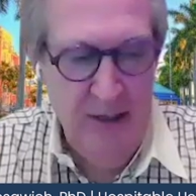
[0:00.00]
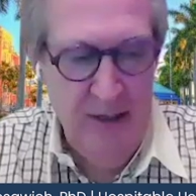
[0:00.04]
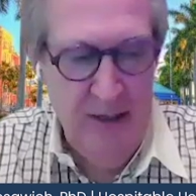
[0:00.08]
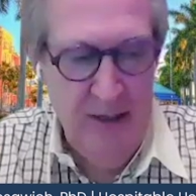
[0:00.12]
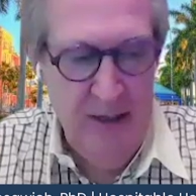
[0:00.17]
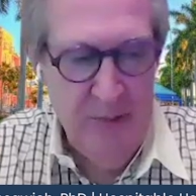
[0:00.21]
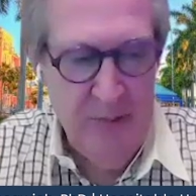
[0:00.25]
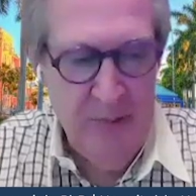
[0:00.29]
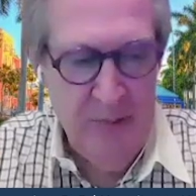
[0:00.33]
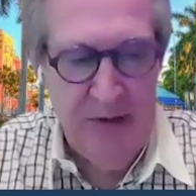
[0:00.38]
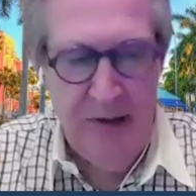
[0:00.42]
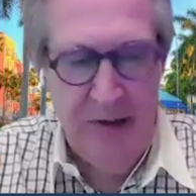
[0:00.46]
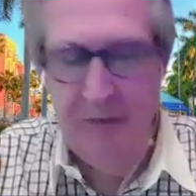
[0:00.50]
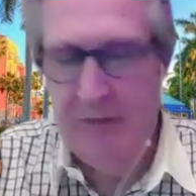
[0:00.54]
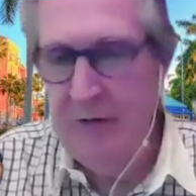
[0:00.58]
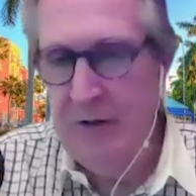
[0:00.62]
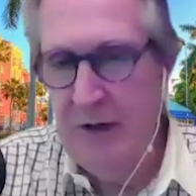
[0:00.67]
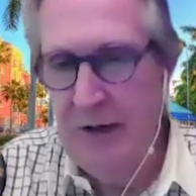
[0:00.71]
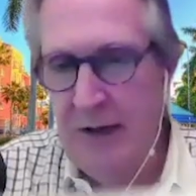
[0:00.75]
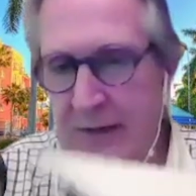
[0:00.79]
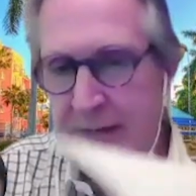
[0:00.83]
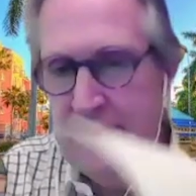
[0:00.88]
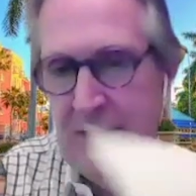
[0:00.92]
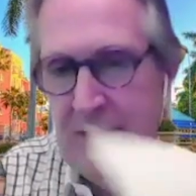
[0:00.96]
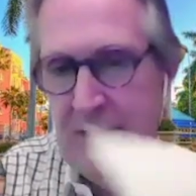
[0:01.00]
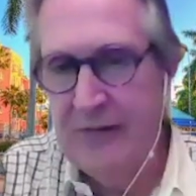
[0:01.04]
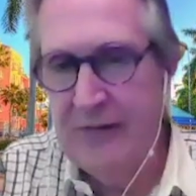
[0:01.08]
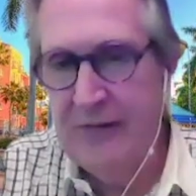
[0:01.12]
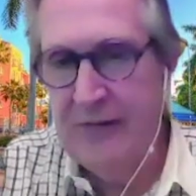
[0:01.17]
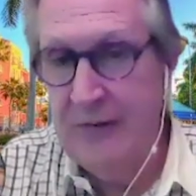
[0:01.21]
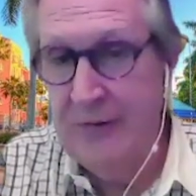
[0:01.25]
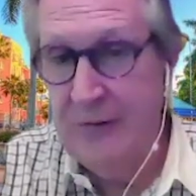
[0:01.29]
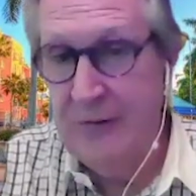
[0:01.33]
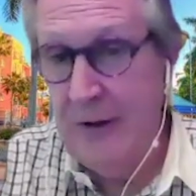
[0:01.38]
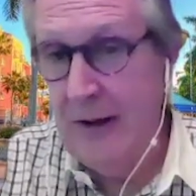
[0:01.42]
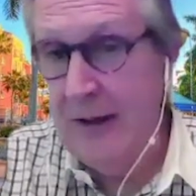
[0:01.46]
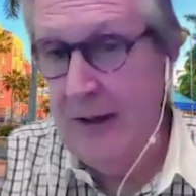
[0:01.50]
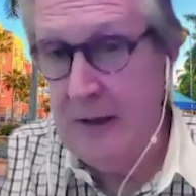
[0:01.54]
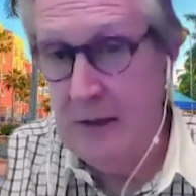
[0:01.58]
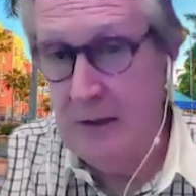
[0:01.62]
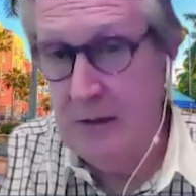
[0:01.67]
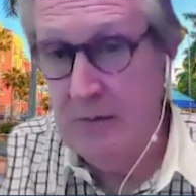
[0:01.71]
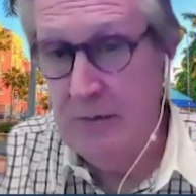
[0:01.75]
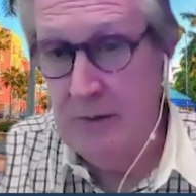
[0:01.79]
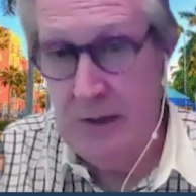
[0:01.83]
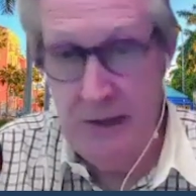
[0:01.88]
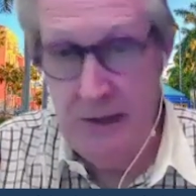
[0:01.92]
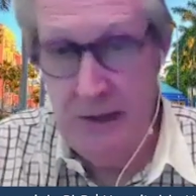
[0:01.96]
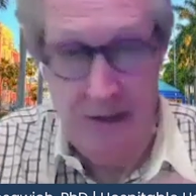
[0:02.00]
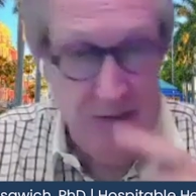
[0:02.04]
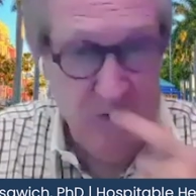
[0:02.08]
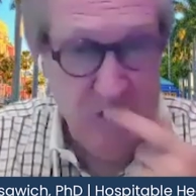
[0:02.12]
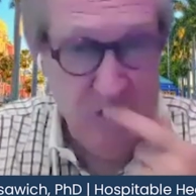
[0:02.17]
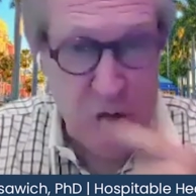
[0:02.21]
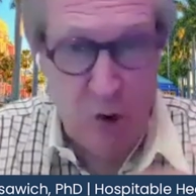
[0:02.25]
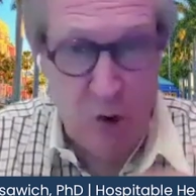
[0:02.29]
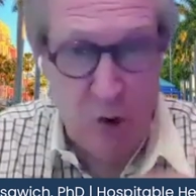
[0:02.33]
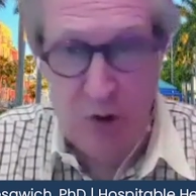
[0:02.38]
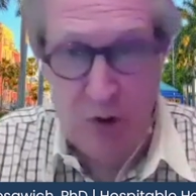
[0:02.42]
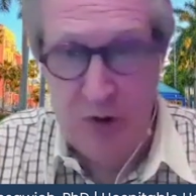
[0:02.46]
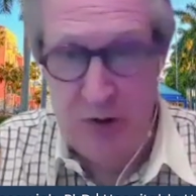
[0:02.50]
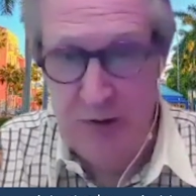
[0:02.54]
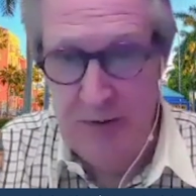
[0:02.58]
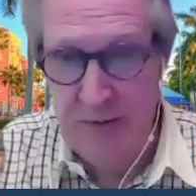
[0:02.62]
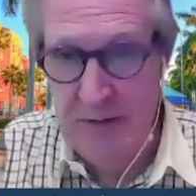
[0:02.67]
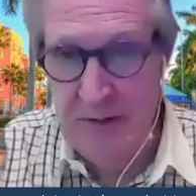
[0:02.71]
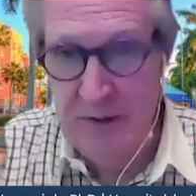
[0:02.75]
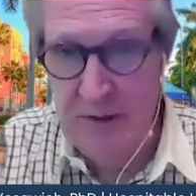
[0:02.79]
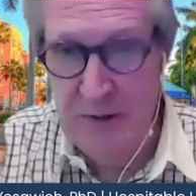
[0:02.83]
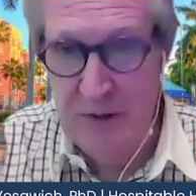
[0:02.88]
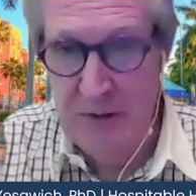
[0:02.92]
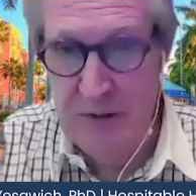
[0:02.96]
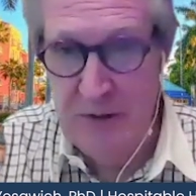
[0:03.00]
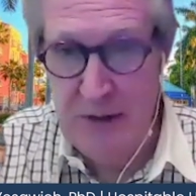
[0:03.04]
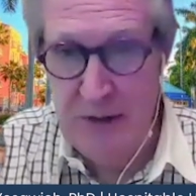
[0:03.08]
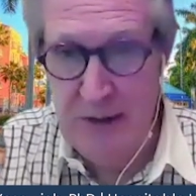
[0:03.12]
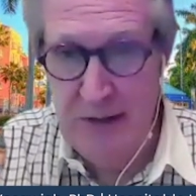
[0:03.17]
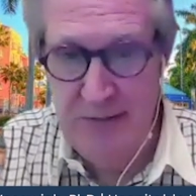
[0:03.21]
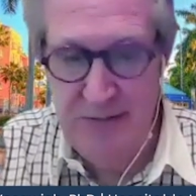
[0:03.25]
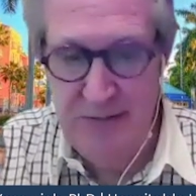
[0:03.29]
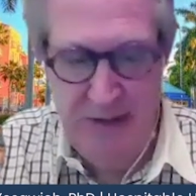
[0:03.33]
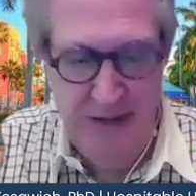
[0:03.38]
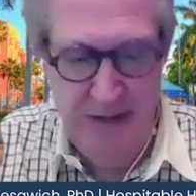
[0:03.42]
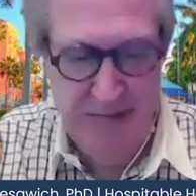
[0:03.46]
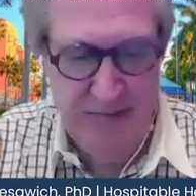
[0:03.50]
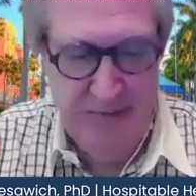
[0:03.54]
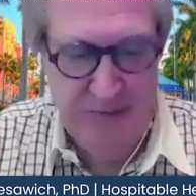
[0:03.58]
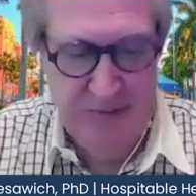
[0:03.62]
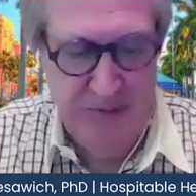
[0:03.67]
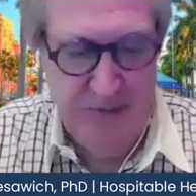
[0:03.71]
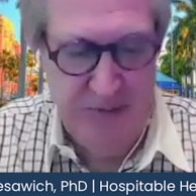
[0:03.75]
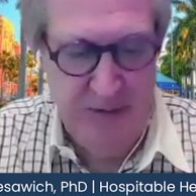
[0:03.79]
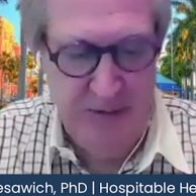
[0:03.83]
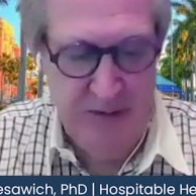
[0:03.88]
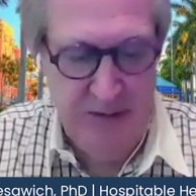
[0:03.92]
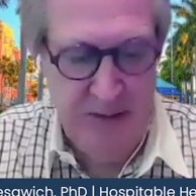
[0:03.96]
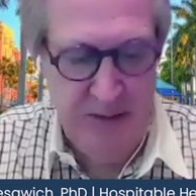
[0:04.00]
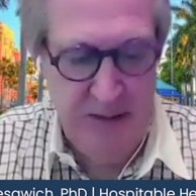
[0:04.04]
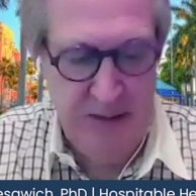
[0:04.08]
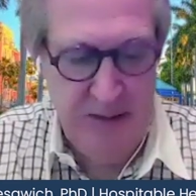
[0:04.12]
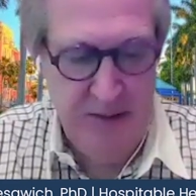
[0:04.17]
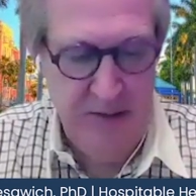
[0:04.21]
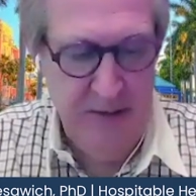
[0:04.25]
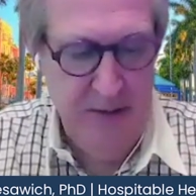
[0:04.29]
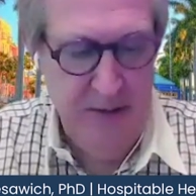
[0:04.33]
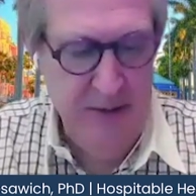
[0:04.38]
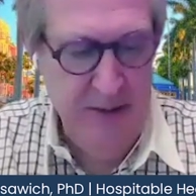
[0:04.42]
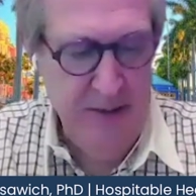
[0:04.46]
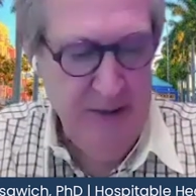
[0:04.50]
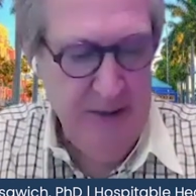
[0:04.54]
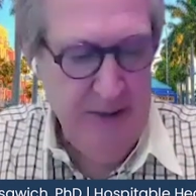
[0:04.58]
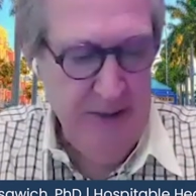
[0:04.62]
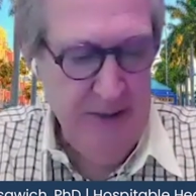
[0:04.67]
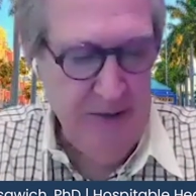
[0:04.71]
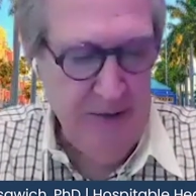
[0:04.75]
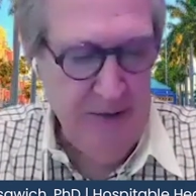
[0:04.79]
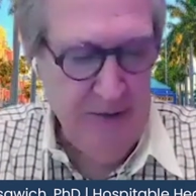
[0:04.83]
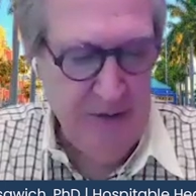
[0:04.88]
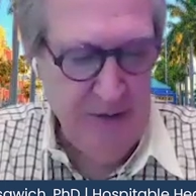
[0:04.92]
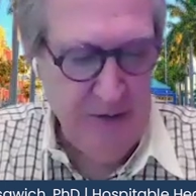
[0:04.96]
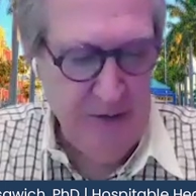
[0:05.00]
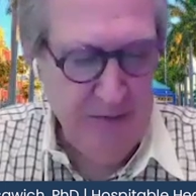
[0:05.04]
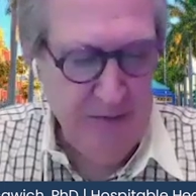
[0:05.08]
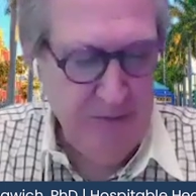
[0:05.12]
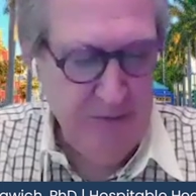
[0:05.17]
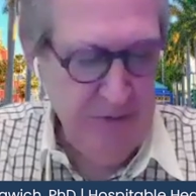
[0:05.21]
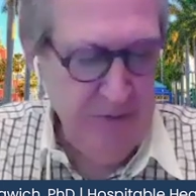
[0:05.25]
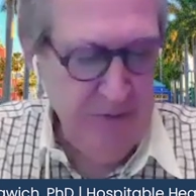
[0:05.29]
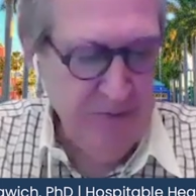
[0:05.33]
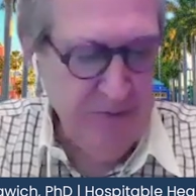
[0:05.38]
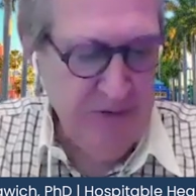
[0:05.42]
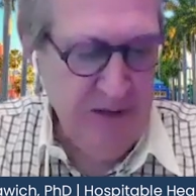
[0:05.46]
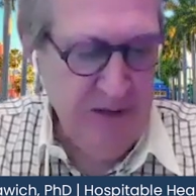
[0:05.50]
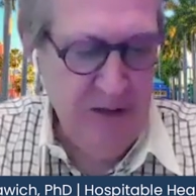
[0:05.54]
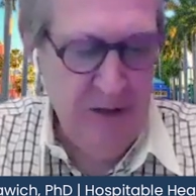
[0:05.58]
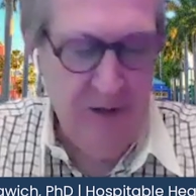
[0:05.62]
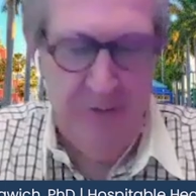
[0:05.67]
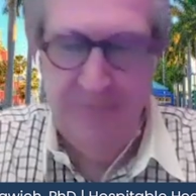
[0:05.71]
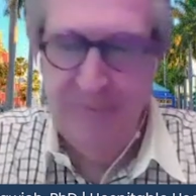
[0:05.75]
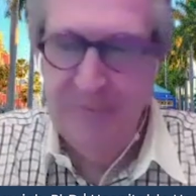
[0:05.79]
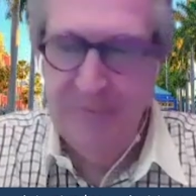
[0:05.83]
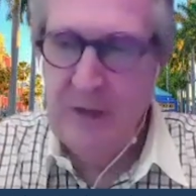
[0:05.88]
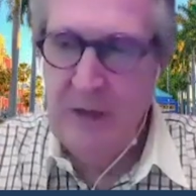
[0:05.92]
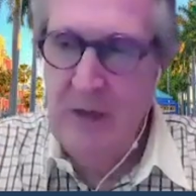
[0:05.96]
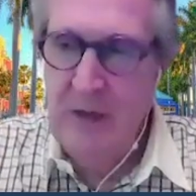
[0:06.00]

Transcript: and believe it or not, that's the second kind of source of this kind of deficit in and the delivery of care.